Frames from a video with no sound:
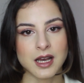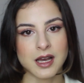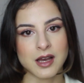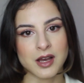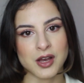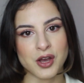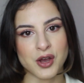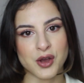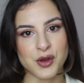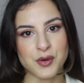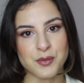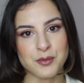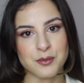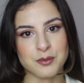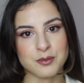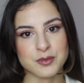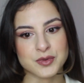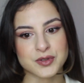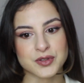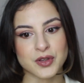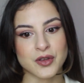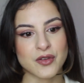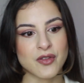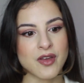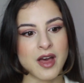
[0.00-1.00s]

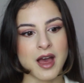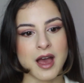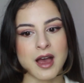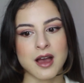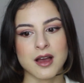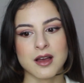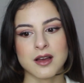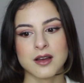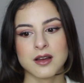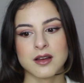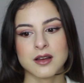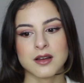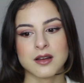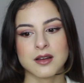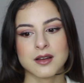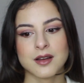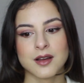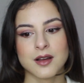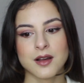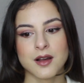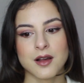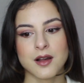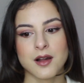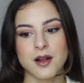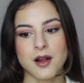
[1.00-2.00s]
so that
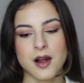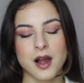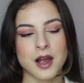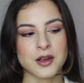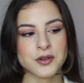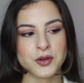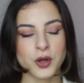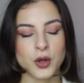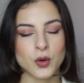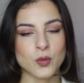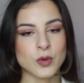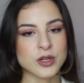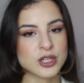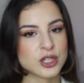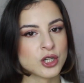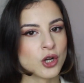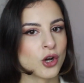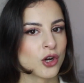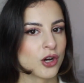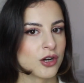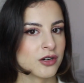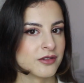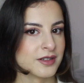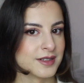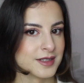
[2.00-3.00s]
I know which
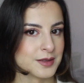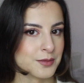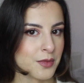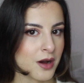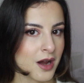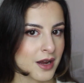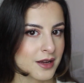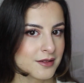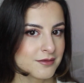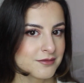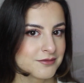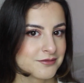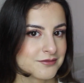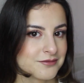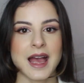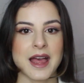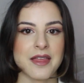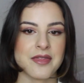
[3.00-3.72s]
locker is mine.